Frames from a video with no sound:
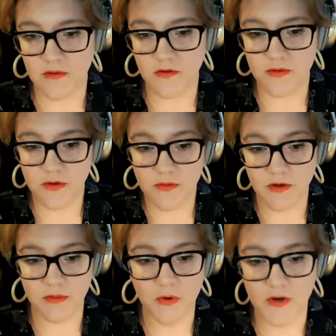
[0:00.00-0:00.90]
through my
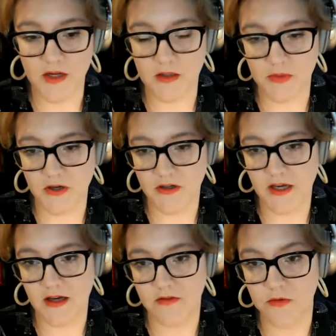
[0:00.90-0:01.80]
reporting on the
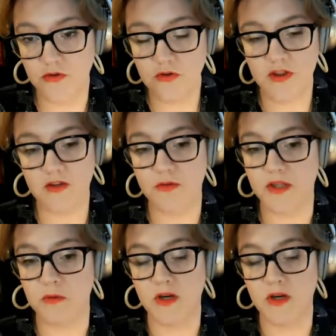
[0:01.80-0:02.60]
podcast, well, two things really.